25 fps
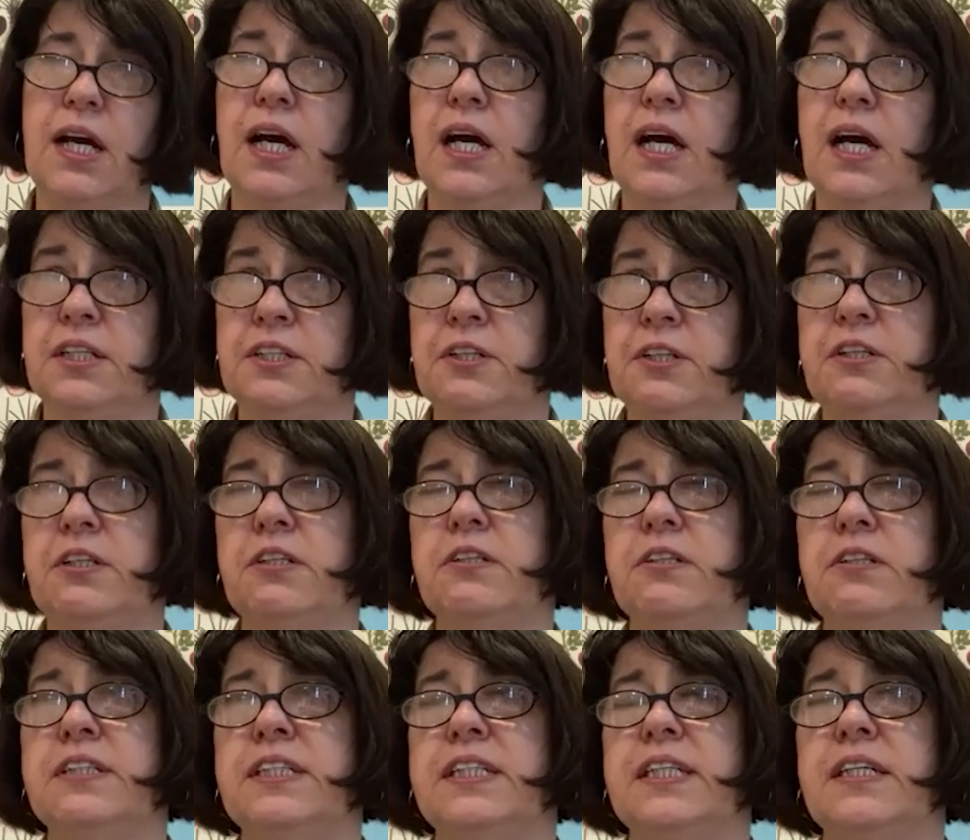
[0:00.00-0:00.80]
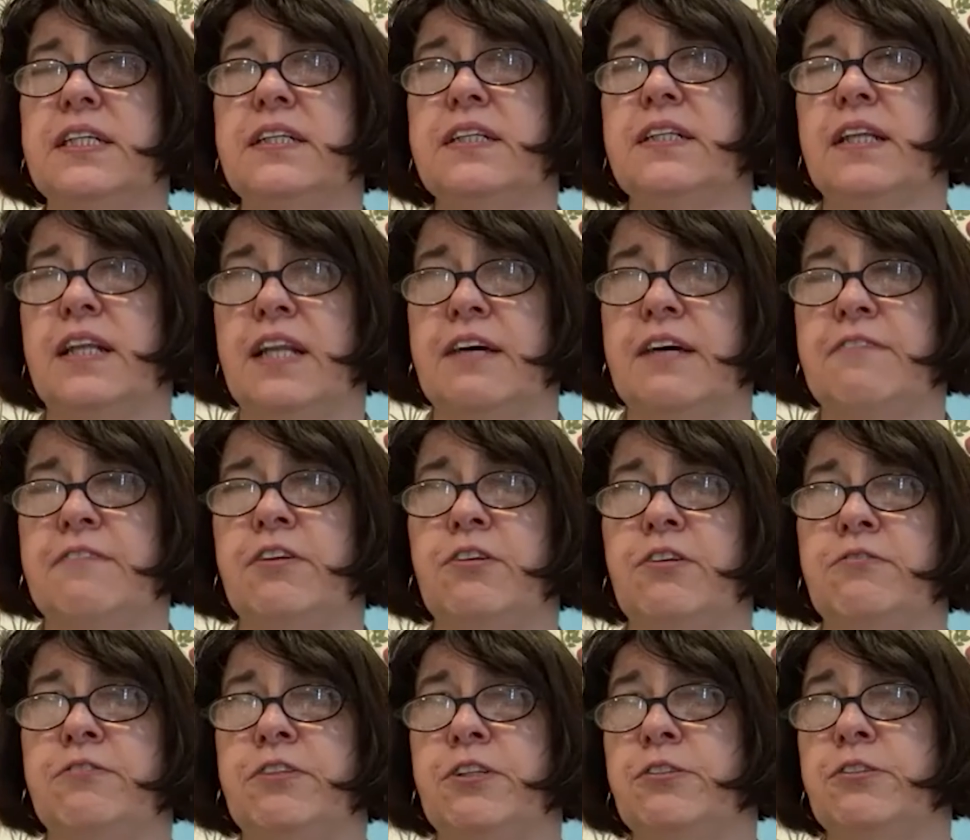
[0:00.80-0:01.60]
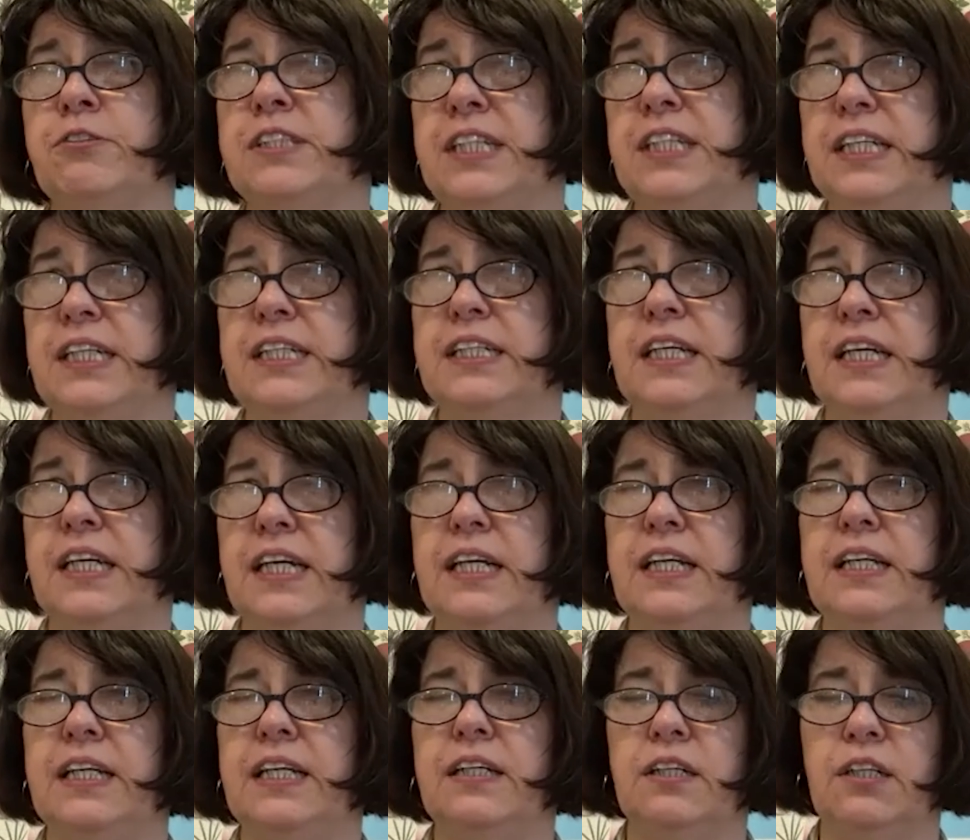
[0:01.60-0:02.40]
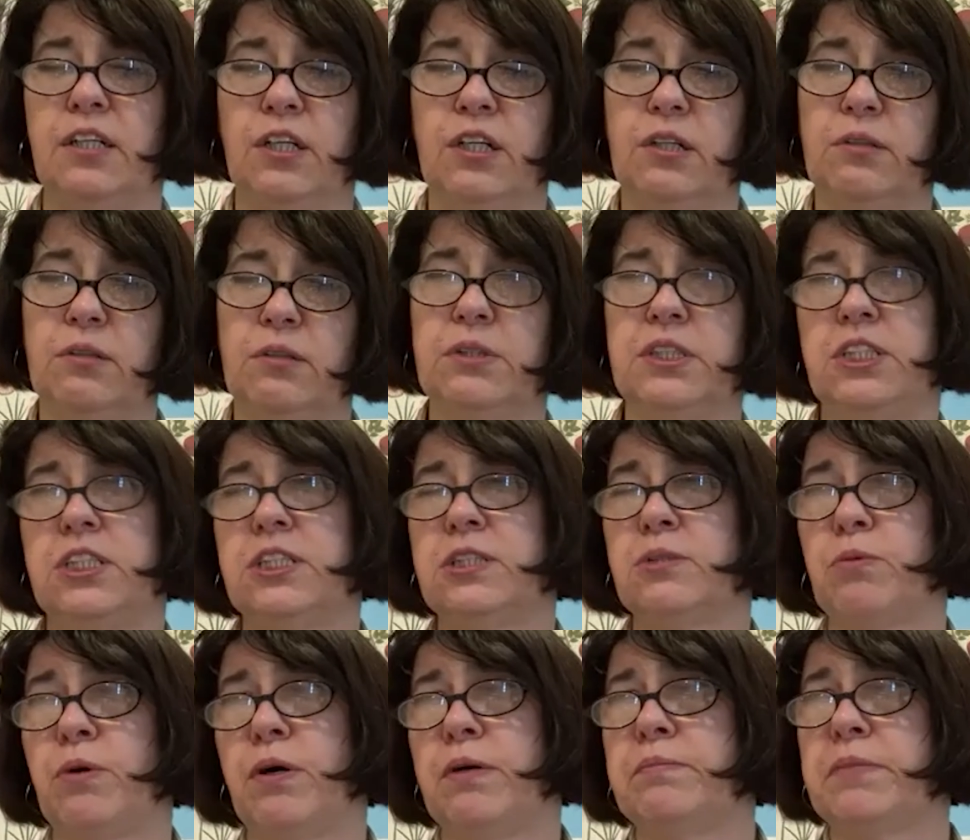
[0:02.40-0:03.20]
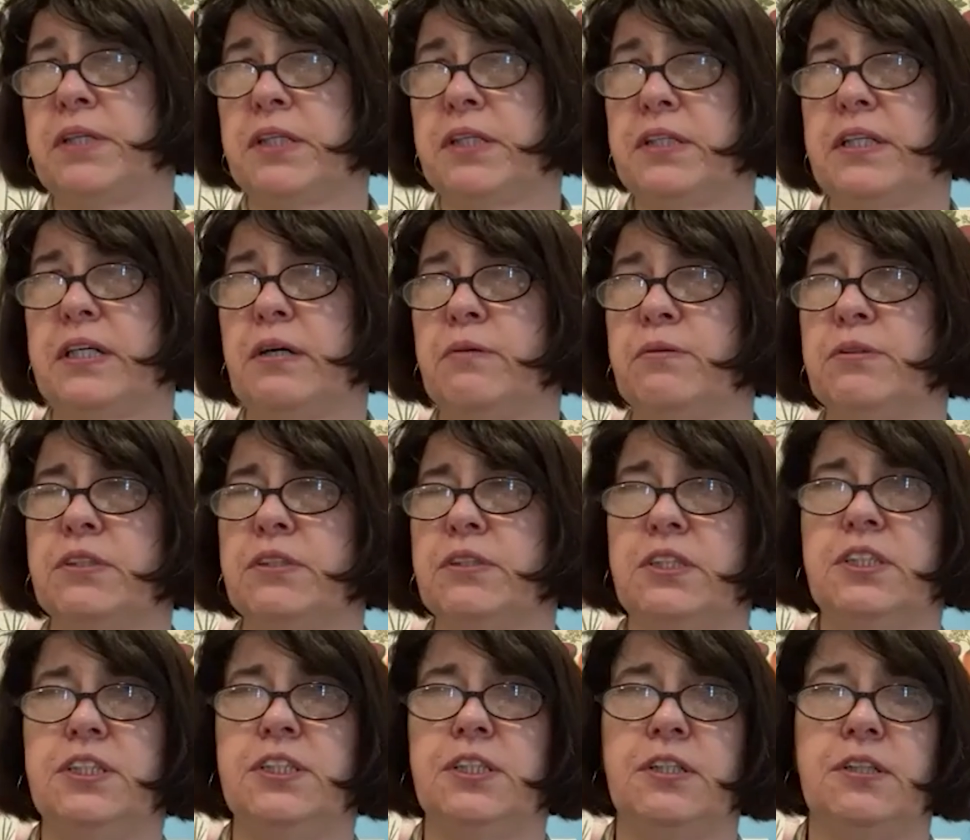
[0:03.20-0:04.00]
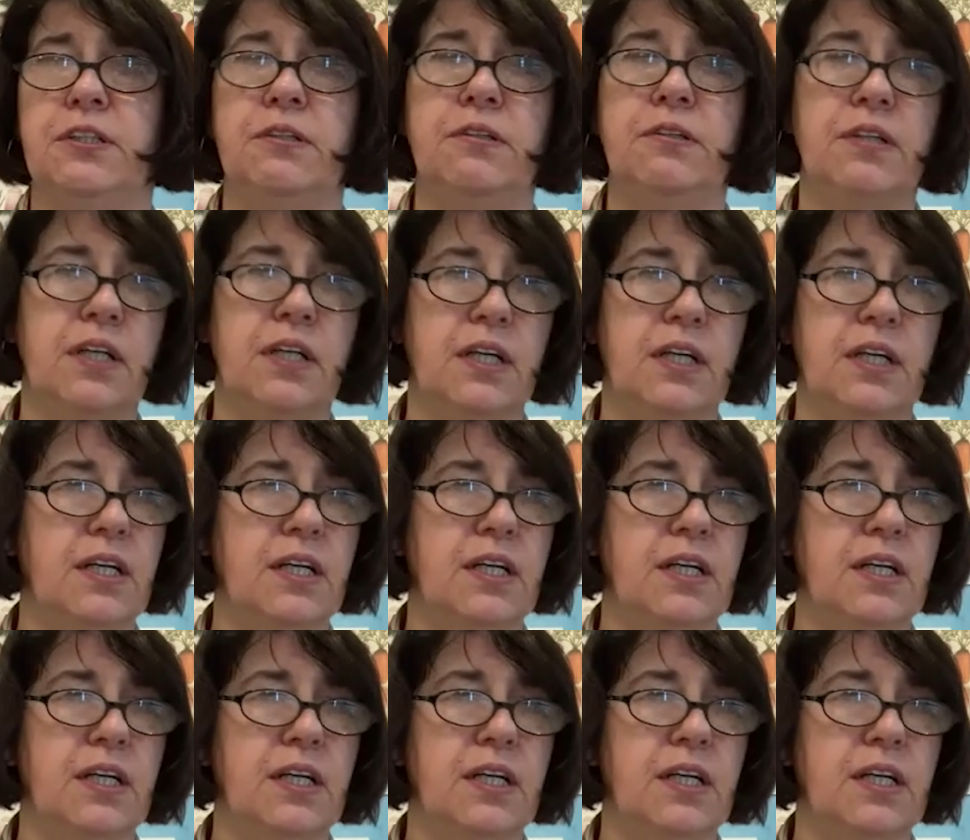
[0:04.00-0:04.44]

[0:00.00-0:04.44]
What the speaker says: and you can look at it at the level of your DNA, which is what I'm going to go on to do.